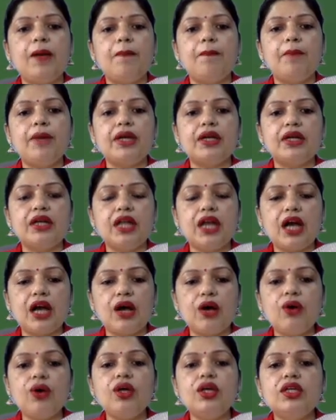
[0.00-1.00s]
but
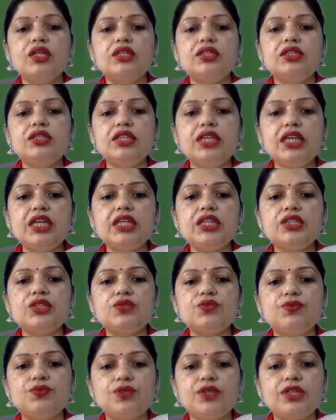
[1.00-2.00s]
now these
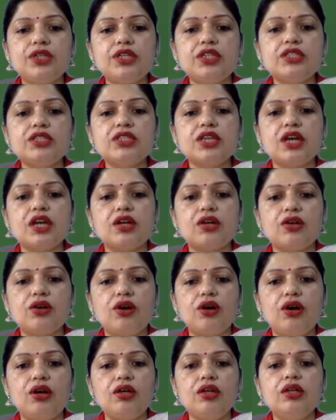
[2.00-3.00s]
words are
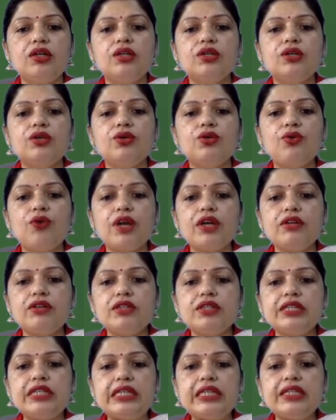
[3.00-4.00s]
called
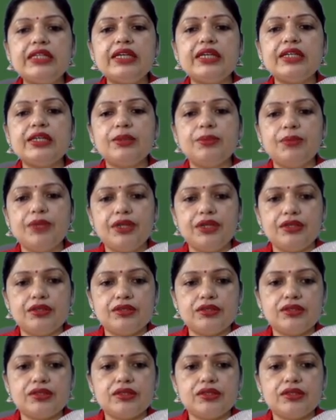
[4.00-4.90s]
quantity determiners.